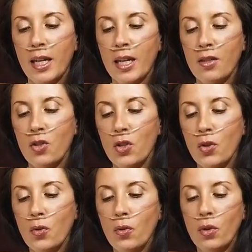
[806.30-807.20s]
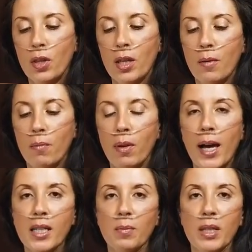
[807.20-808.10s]
into the
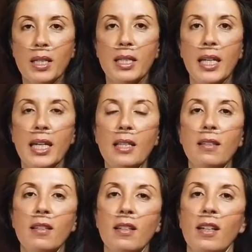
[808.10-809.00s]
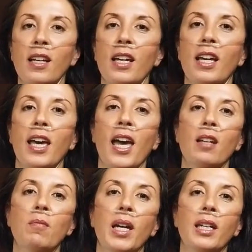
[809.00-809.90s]
plasma state
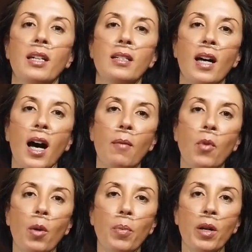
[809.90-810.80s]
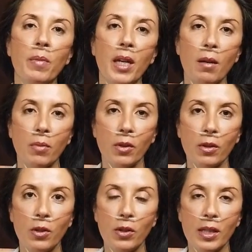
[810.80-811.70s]
and make it more
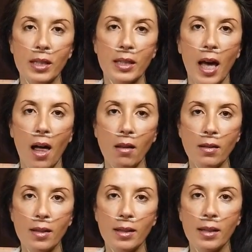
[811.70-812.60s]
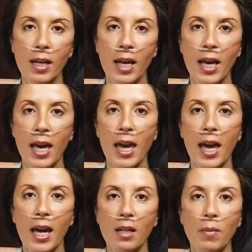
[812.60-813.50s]
permeable to the cells
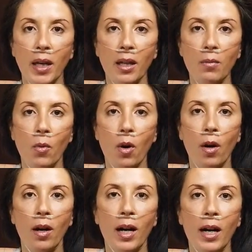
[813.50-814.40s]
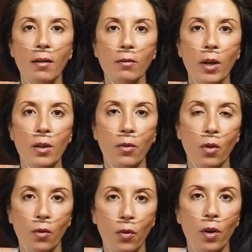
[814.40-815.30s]
and make it more
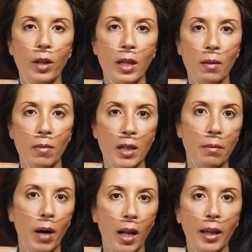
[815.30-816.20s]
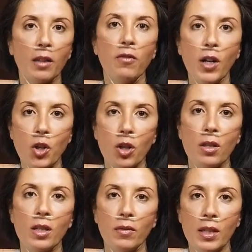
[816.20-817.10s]
wonderful for the metabolic
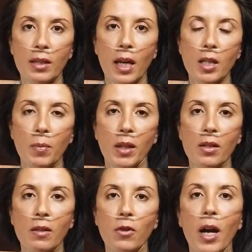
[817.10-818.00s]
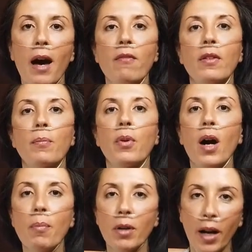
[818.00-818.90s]
functions of the cells. Because if you have a
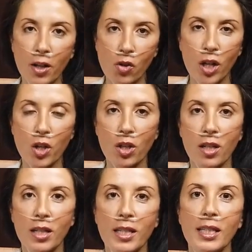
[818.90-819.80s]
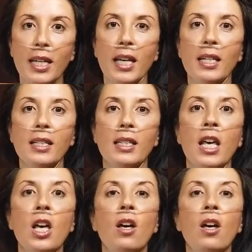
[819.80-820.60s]
proper hydration in the cells